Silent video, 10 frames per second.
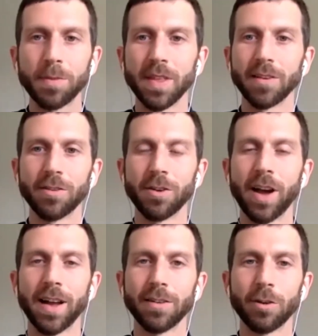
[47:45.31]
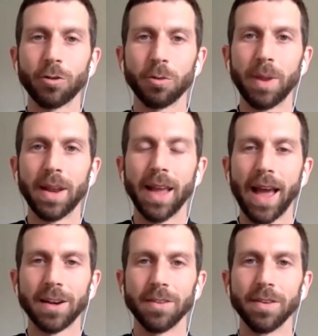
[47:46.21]
Things are not social media
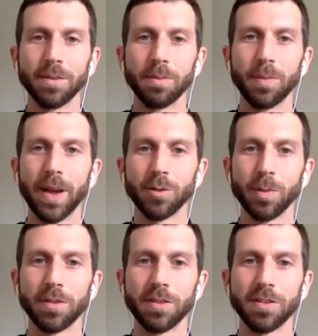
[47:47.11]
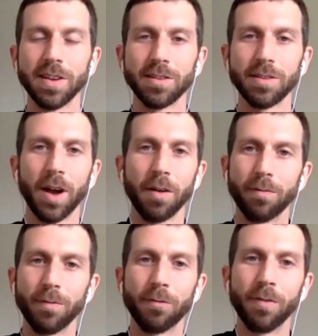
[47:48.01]
activism as much as it is
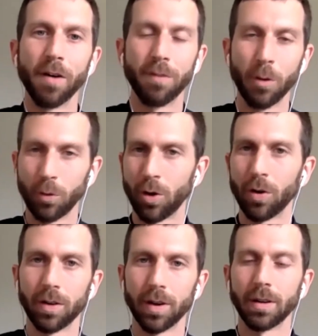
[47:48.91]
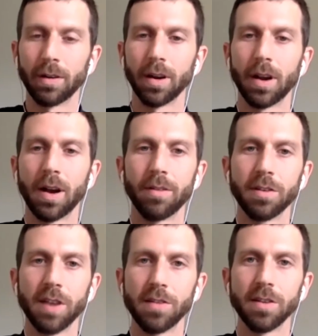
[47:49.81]
a phone call or a
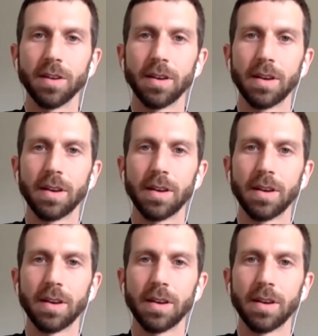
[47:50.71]
conversation.